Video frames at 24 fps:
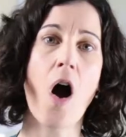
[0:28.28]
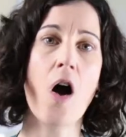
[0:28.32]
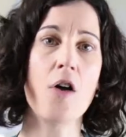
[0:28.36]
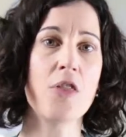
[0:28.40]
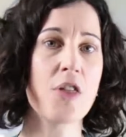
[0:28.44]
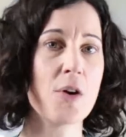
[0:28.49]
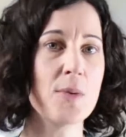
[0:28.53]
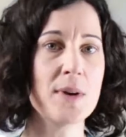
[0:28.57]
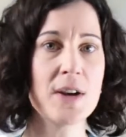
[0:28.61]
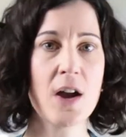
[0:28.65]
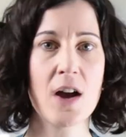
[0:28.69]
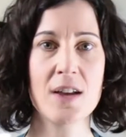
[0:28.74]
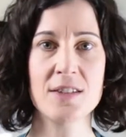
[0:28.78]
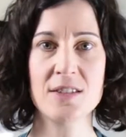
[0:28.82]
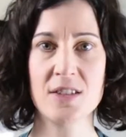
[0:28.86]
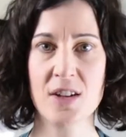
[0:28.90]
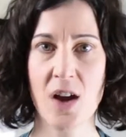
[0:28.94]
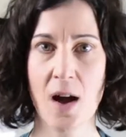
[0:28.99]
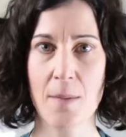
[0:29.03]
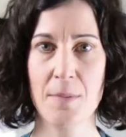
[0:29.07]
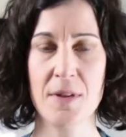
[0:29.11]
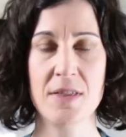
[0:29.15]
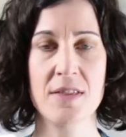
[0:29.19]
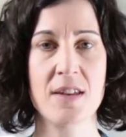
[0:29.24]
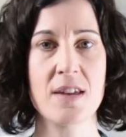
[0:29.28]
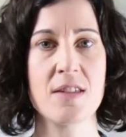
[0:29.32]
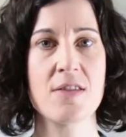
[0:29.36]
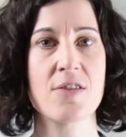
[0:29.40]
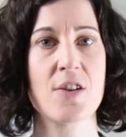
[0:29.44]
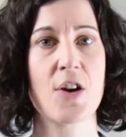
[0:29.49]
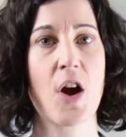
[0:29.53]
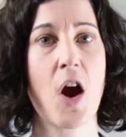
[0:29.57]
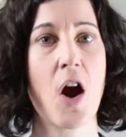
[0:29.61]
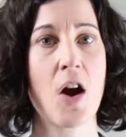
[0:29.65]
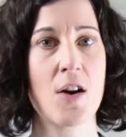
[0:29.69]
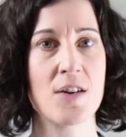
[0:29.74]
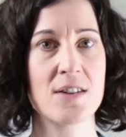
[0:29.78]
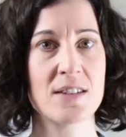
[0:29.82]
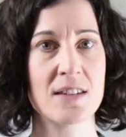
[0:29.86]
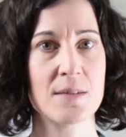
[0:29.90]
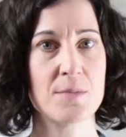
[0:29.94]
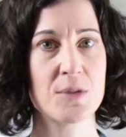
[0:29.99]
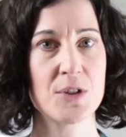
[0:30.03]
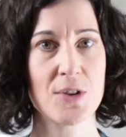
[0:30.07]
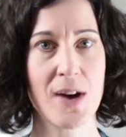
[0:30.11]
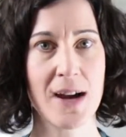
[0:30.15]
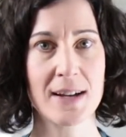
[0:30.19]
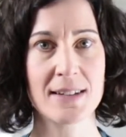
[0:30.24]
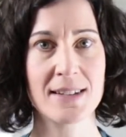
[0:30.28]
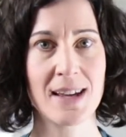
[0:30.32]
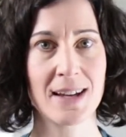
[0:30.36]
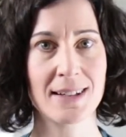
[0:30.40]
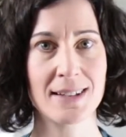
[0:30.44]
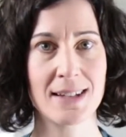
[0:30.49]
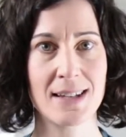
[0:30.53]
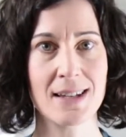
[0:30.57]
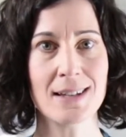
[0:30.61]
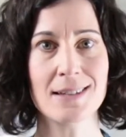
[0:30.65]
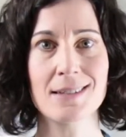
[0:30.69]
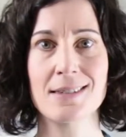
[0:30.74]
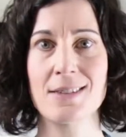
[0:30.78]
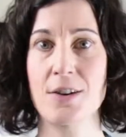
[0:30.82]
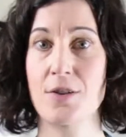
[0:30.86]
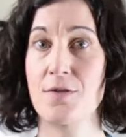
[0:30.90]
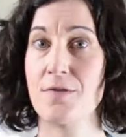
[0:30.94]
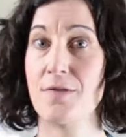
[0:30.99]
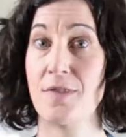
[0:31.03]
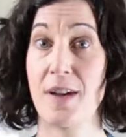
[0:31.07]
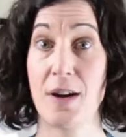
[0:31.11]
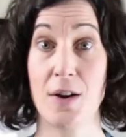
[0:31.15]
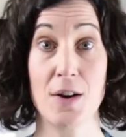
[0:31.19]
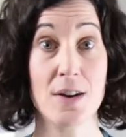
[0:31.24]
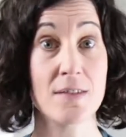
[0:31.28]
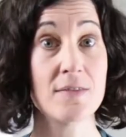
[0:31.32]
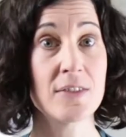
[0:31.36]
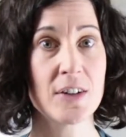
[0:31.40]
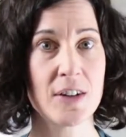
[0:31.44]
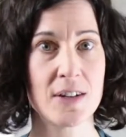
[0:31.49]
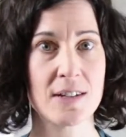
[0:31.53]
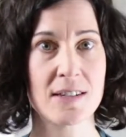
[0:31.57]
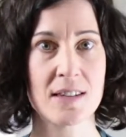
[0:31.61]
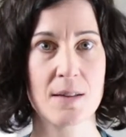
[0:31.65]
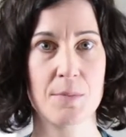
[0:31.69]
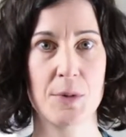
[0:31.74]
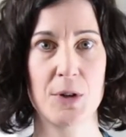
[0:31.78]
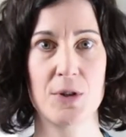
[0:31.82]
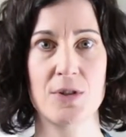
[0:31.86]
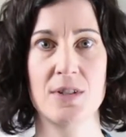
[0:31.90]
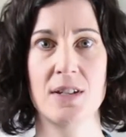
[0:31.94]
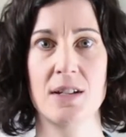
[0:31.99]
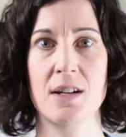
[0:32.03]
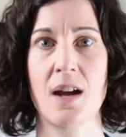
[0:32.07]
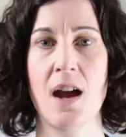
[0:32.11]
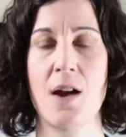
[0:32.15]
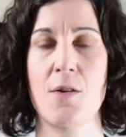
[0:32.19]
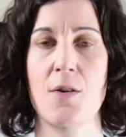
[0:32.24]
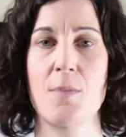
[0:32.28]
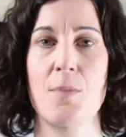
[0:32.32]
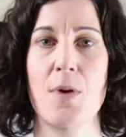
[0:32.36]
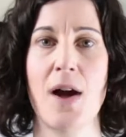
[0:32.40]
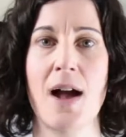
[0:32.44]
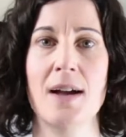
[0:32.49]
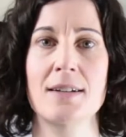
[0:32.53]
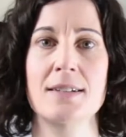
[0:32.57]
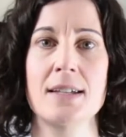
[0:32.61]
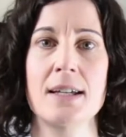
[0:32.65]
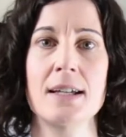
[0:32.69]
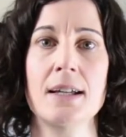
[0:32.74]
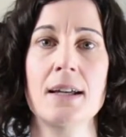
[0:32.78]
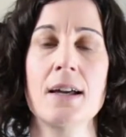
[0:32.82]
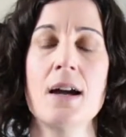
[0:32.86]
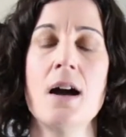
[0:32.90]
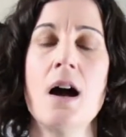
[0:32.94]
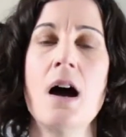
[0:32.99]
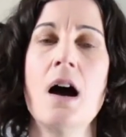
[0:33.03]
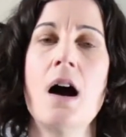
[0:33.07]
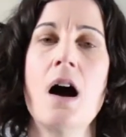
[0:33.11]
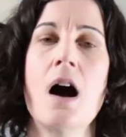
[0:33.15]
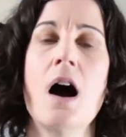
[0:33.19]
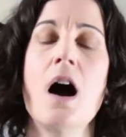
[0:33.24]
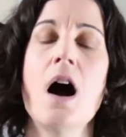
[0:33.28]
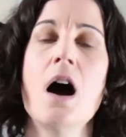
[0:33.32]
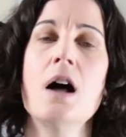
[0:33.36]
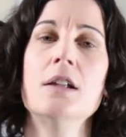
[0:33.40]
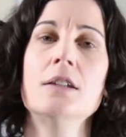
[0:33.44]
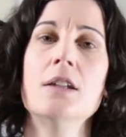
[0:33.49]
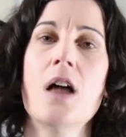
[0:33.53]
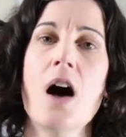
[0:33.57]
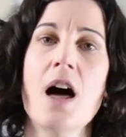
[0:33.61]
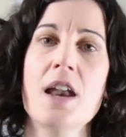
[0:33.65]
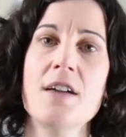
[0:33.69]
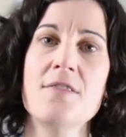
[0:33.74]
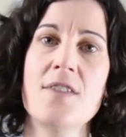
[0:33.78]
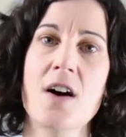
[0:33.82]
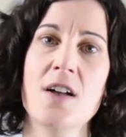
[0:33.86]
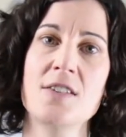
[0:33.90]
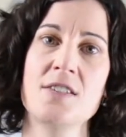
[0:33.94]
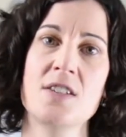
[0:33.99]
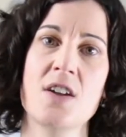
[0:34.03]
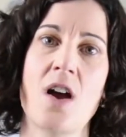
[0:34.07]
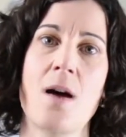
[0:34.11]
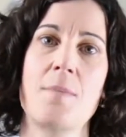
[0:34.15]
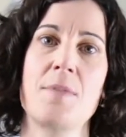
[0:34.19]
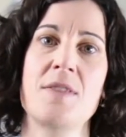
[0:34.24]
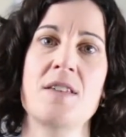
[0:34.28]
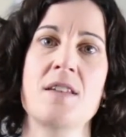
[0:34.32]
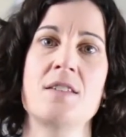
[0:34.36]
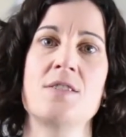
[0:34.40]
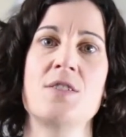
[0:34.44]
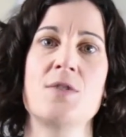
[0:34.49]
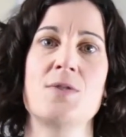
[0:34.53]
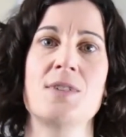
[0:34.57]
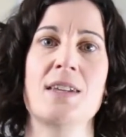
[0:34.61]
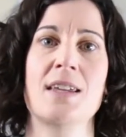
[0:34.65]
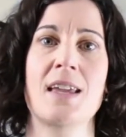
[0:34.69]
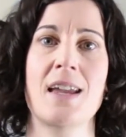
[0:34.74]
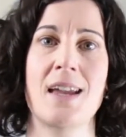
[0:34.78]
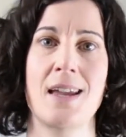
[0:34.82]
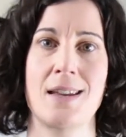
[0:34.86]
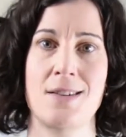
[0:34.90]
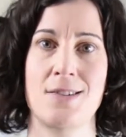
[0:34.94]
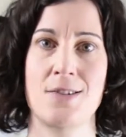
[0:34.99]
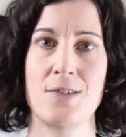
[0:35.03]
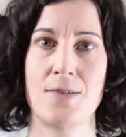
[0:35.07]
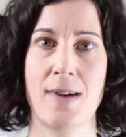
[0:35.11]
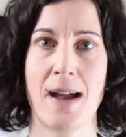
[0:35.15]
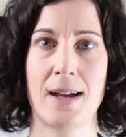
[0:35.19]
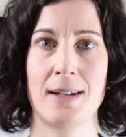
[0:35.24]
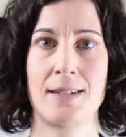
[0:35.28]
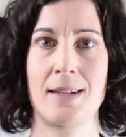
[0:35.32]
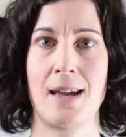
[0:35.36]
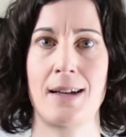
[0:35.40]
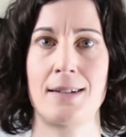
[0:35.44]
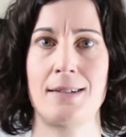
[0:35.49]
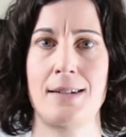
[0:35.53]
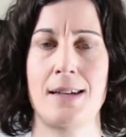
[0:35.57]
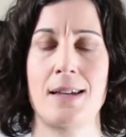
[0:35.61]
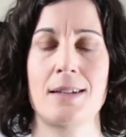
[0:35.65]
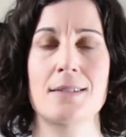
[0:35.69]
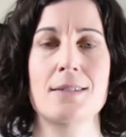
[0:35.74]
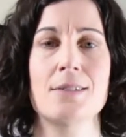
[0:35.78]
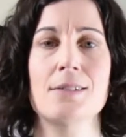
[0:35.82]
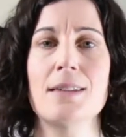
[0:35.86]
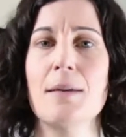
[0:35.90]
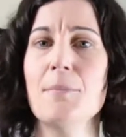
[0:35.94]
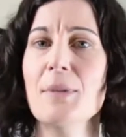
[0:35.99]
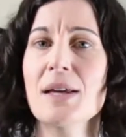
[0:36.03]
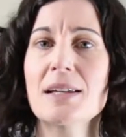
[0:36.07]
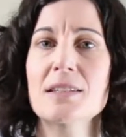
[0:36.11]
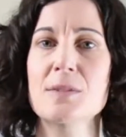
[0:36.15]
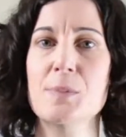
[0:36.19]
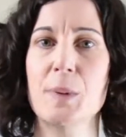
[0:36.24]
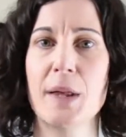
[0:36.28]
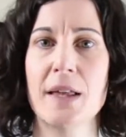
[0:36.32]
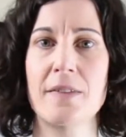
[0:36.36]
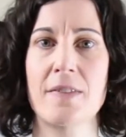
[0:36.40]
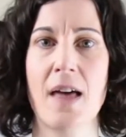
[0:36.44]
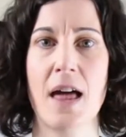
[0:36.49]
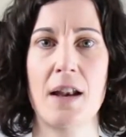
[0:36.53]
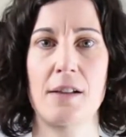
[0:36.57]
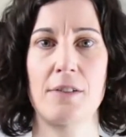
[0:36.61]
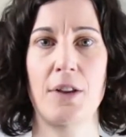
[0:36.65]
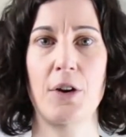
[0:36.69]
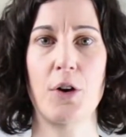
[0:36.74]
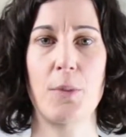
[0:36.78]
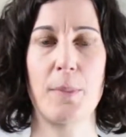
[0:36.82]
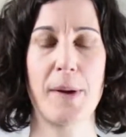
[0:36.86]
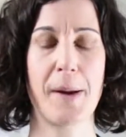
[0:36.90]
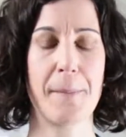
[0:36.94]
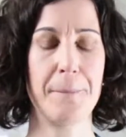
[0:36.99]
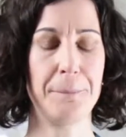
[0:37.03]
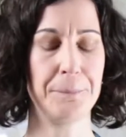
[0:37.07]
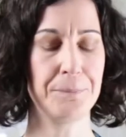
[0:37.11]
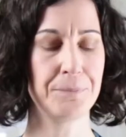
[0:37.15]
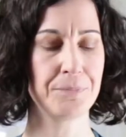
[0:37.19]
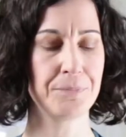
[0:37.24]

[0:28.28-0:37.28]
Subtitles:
Although in osteopathy there are some direct techniques that are very, very similar to chiropractic, a lot of osteopathy is using indirect techniques. So let me explain that a little bit.